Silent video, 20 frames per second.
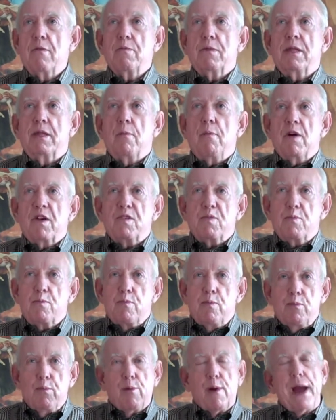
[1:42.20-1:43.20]
the most
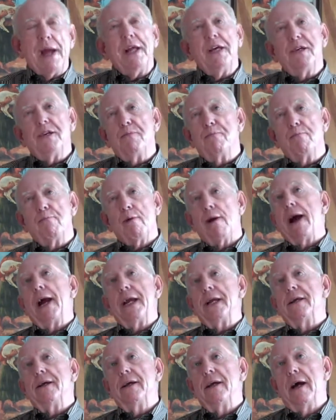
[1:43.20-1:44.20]
brightest
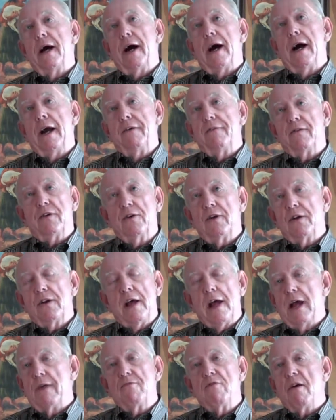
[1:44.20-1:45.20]
bright I could
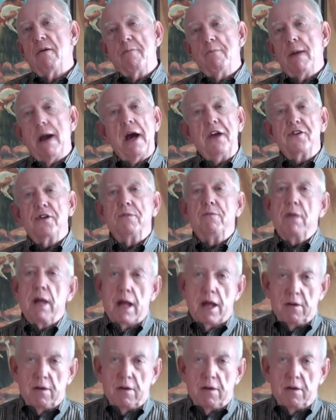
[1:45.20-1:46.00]
ever imagine